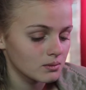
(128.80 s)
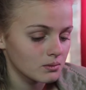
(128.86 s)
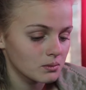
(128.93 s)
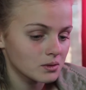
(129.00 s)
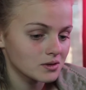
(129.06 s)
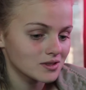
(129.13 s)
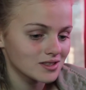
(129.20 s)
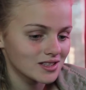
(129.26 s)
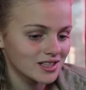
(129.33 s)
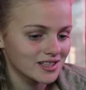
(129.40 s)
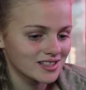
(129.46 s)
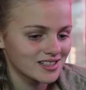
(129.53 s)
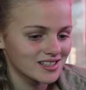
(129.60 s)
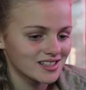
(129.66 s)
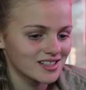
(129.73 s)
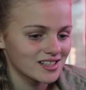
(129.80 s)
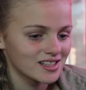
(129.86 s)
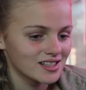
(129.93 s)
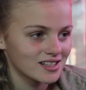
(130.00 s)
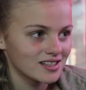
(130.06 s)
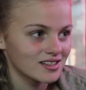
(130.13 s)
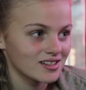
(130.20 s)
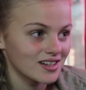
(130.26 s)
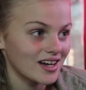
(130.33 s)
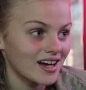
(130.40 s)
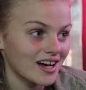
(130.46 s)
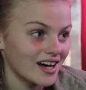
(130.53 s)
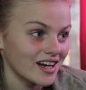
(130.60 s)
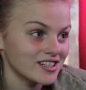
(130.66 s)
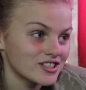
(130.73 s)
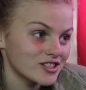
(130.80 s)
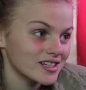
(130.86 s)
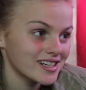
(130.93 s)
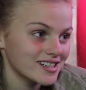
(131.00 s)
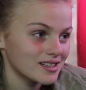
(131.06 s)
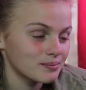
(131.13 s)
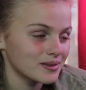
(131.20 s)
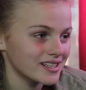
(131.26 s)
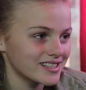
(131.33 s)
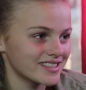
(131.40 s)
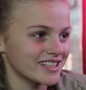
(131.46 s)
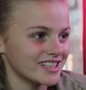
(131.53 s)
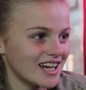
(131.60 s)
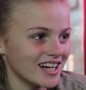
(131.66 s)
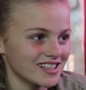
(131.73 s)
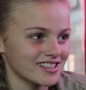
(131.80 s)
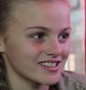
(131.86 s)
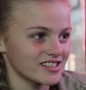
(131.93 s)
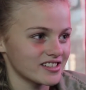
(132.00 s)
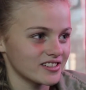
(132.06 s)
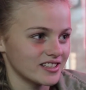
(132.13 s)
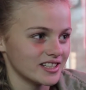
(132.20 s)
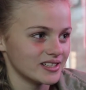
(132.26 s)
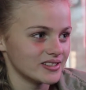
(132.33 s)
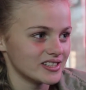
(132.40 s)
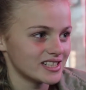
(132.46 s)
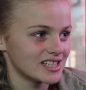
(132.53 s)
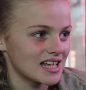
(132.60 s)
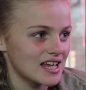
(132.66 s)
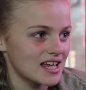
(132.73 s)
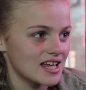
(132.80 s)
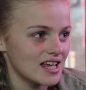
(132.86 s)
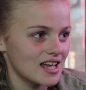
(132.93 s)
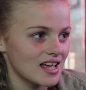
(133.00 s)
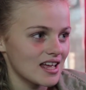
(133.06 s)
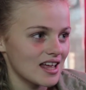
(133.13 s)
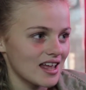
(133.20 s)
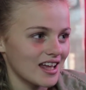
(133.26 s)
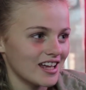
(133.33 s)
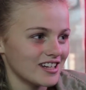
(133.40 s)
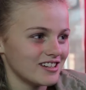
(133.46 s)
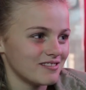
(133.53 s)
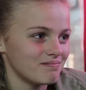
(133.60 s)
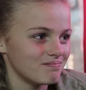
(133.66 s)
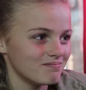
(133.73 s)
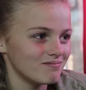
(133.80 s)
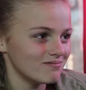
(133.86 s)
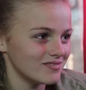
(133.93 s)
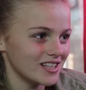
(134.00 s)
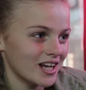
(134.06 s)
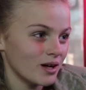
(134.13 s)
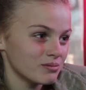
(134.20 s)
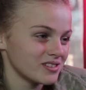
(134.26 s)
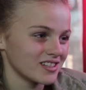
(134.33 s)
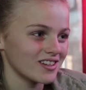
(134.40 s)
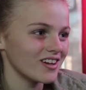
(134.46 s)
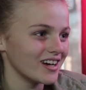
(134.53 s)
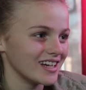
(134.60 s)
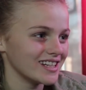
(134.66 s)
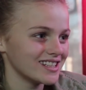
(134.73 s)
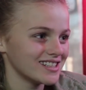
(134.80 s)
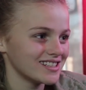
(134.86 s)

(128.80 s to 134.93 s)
Well, I train at the Blank Stage Acting Studios, and it helps a lot.